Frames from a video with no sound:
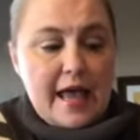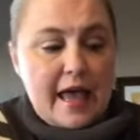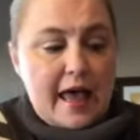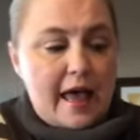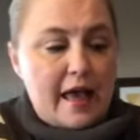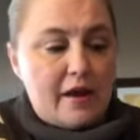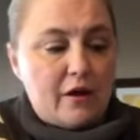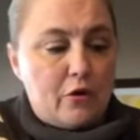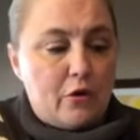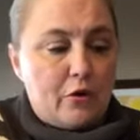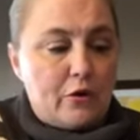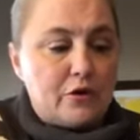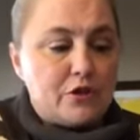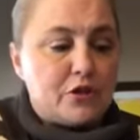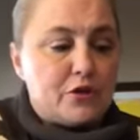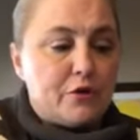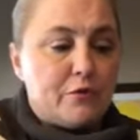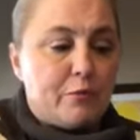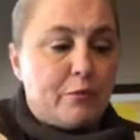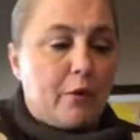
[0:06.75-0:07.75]
And of course,
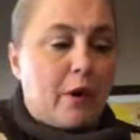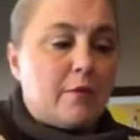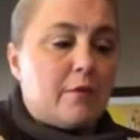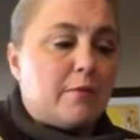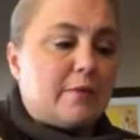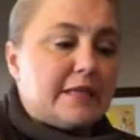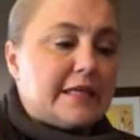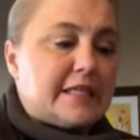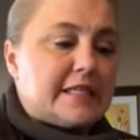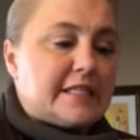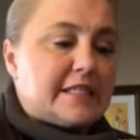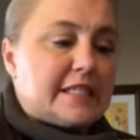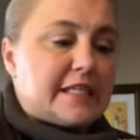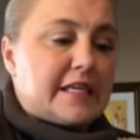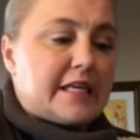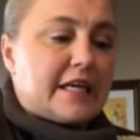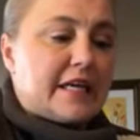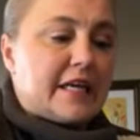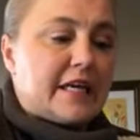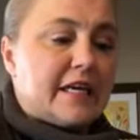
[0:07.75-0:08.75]
you've probably
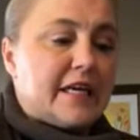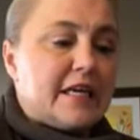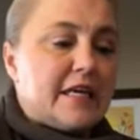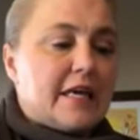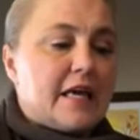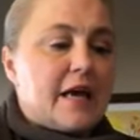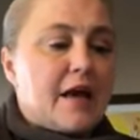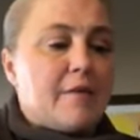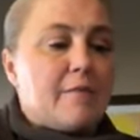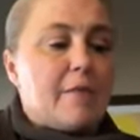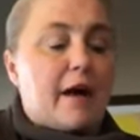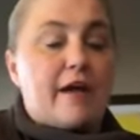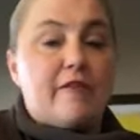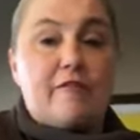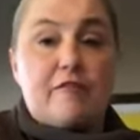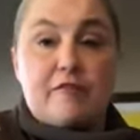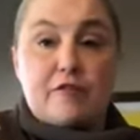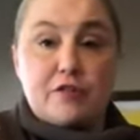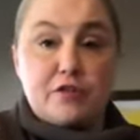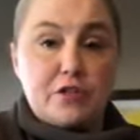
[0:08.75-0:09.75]
seen my
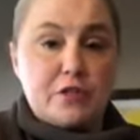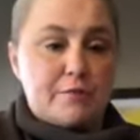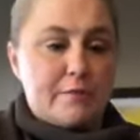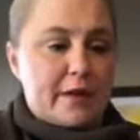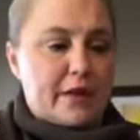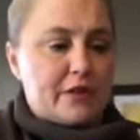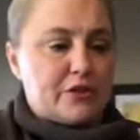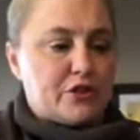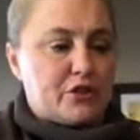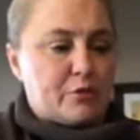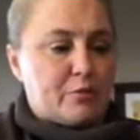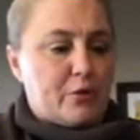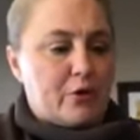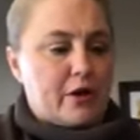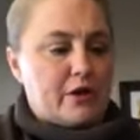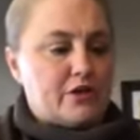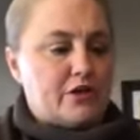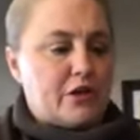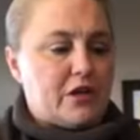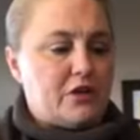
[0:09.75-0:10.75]
first miniature
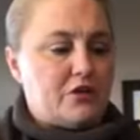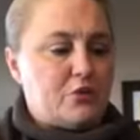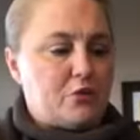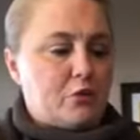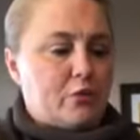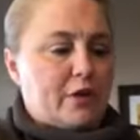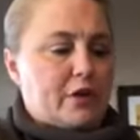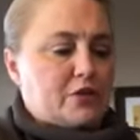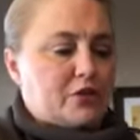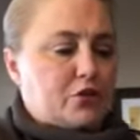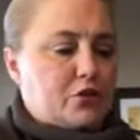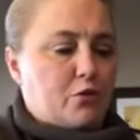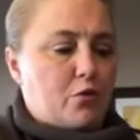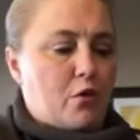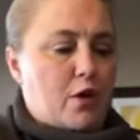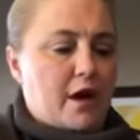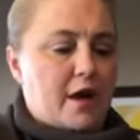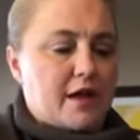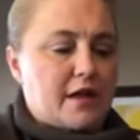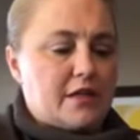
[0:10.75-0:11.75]
project, which
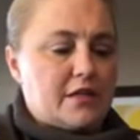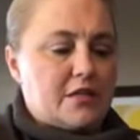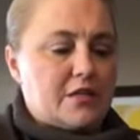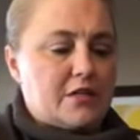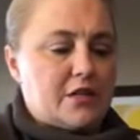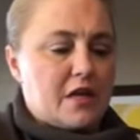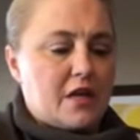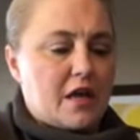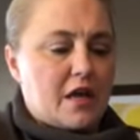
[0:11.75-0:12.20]
was